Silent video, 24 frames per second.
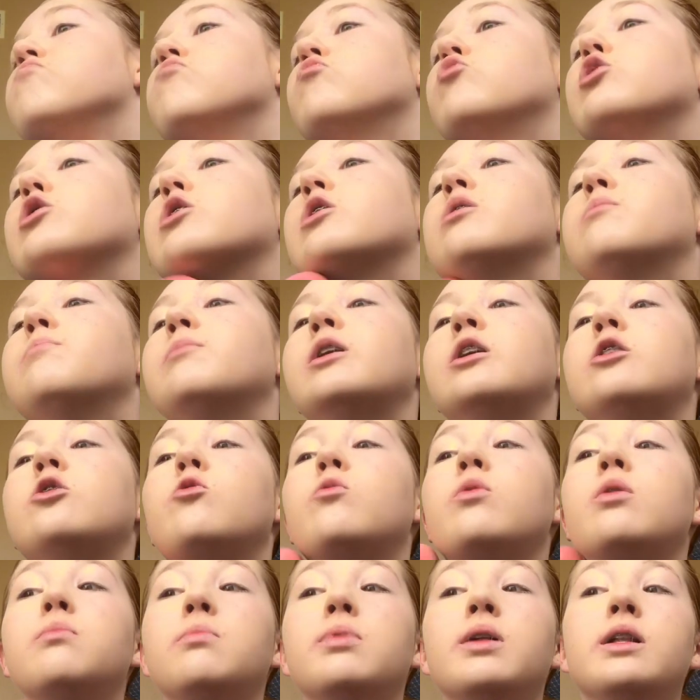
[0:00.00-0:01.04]
We're gonna make
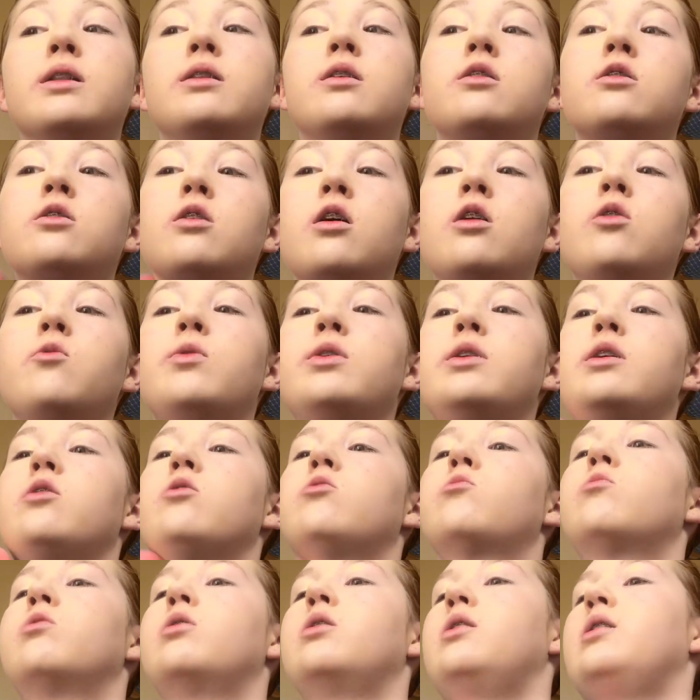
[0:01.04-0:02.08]
sure we blend this all the way
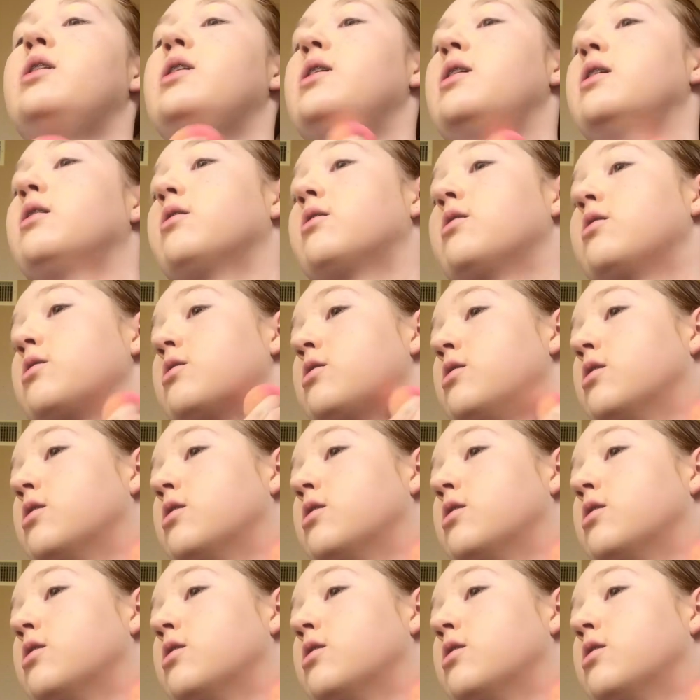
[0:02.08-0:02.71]
down our neck.